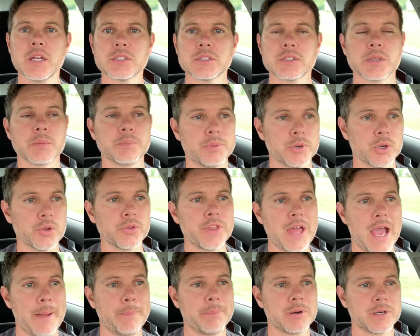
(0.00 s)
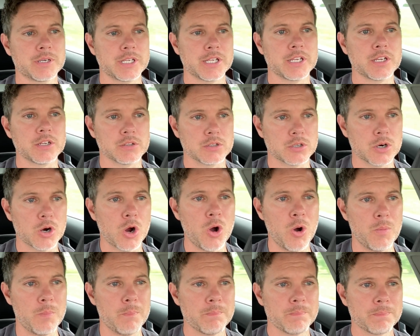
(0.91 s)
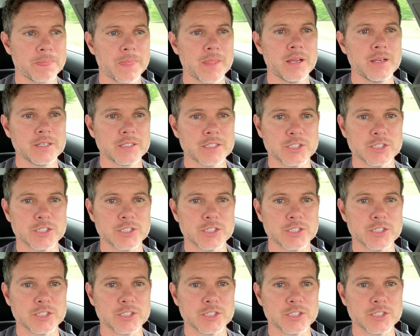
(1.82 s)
to build that particular home.